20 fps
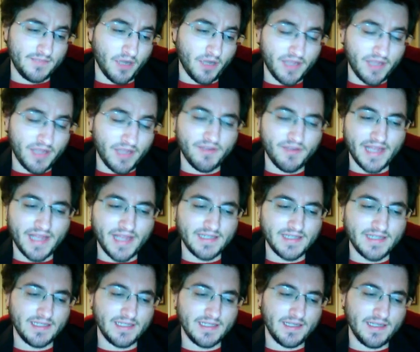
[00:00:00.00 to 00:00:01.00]
given that
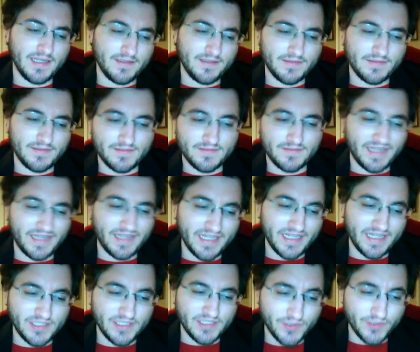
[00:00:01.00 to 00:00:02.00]
they
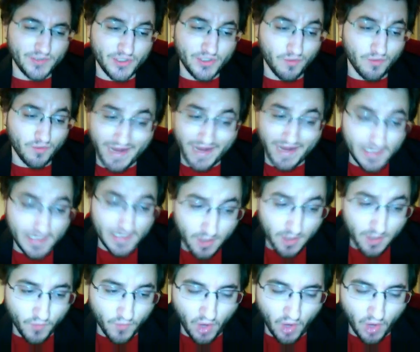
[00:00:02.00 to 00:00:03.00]
didn't do too great
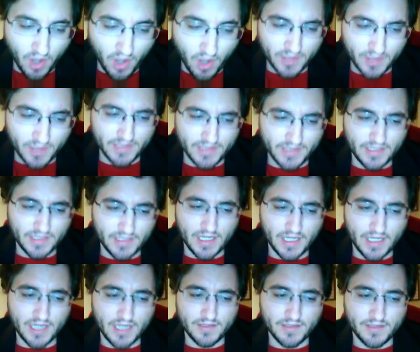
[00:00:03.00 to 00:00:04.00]
overall in
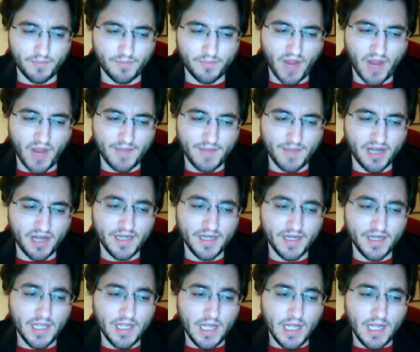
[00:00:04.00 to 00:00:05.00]
the primary.
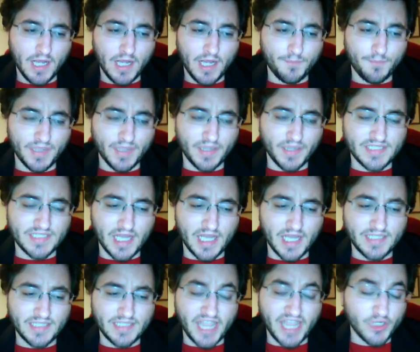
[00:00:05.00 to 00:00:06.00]
But
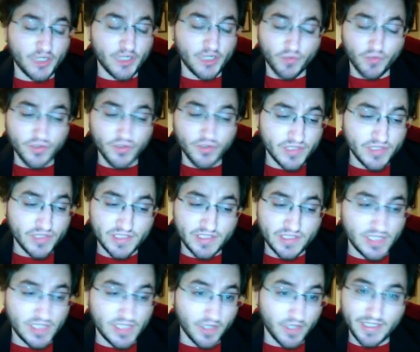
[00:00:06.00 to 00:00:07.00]
Ted Cruz
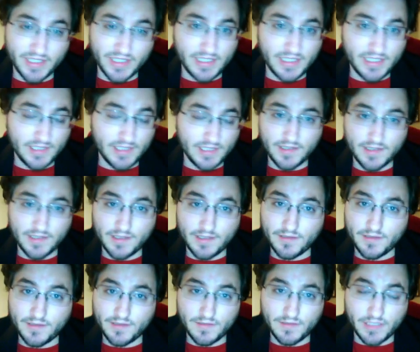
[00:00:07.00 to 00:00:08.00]
certainly
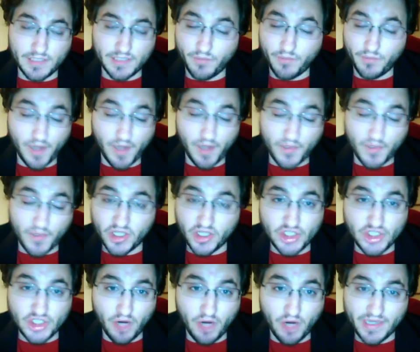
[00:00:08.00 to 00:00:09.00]
did put up a
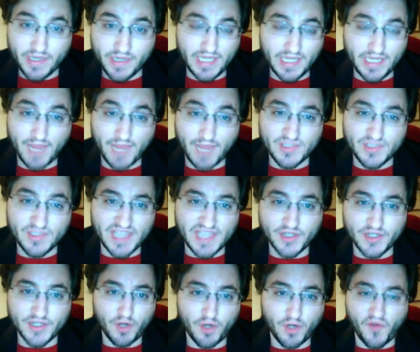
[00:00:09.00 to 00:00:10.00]
good showing. He came in
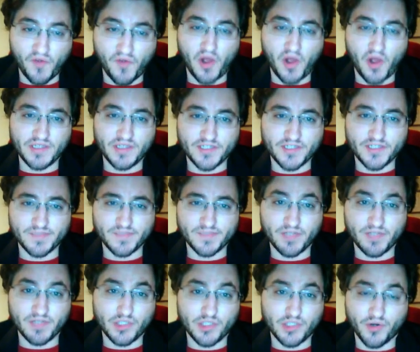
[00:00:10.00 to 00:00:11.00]
second overall in terms
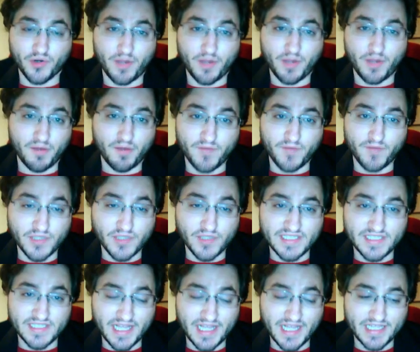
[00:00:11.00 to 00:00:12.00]
of the total number of votes
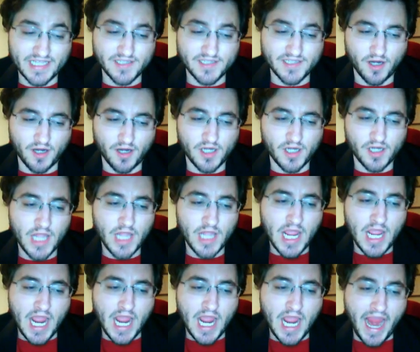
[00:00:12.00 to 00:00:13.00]
and delegates garnered.
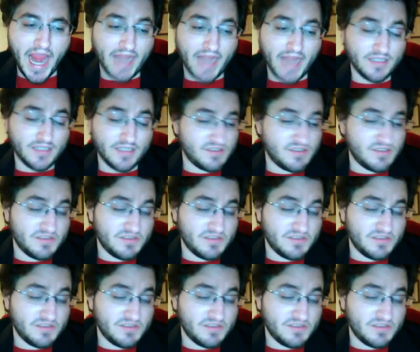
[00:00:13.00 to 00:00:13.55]
And,